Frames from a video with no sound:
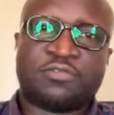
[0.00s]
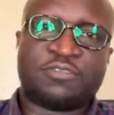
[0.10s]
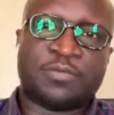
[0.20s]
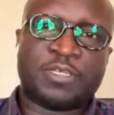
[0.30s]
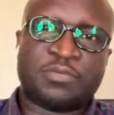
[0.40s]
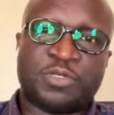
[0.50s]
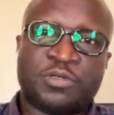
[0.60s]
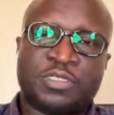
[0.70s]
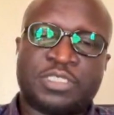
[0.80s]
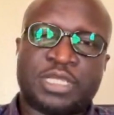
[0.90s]
to farmers
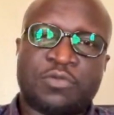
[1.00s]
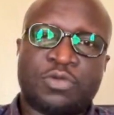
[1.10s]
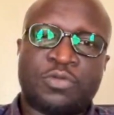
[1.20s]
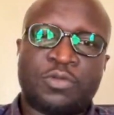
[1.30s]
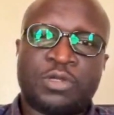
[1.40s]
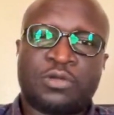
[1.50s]
because we will work